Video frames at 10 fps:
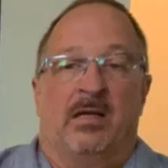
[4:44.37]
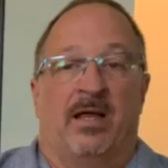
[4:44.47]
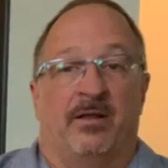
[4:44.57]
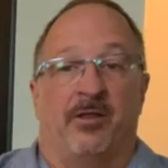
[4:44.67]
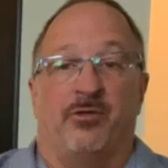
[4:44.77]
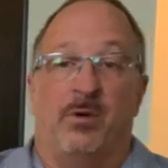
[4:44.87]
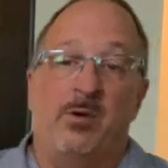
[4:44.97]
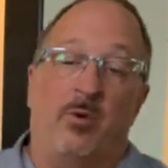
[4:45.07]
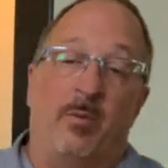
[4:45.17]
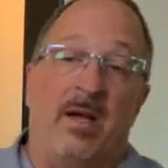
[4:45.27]
And the 3
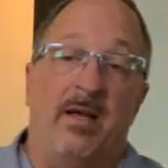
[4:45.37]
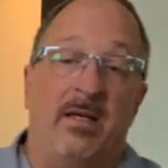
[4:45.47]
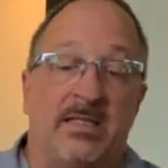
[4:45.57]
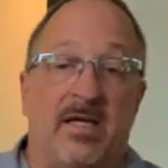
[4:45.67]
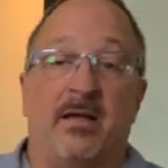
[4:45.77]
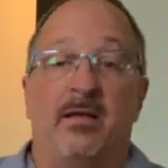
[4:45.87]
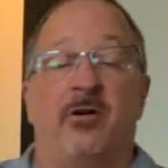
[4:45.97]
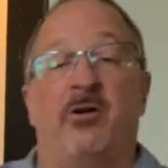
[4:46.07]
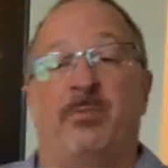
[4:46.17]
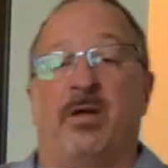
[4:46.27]
remaining
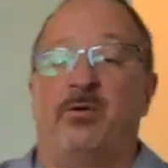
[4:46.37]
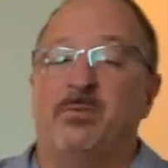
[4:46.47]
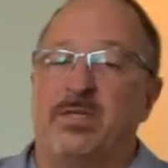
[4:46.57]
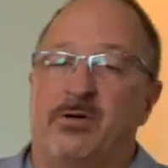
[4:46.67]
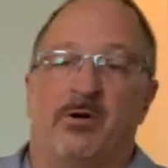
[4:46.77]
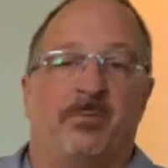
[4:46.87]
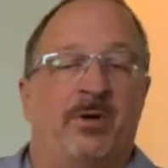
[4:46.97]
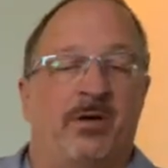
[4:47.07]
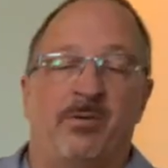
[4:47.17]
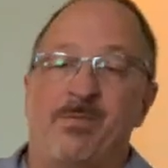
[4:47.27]
secondary bedrooms that are up
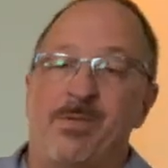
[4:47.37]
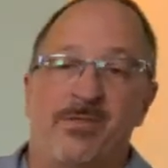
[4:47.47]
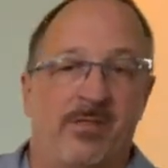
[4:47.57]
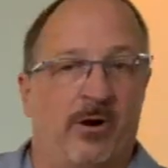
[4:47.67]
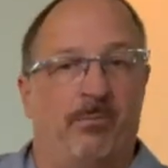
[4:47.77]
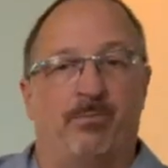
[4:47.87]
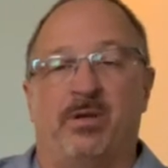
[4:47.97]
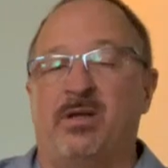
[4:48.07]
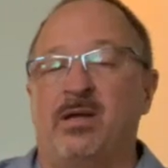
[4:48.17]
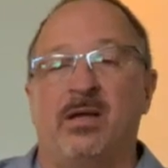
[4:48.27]
here, they're
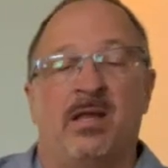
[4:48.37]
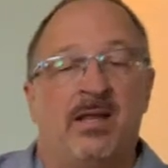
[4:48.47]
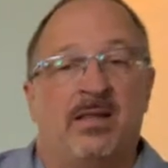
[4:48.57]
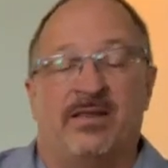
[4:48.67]
big.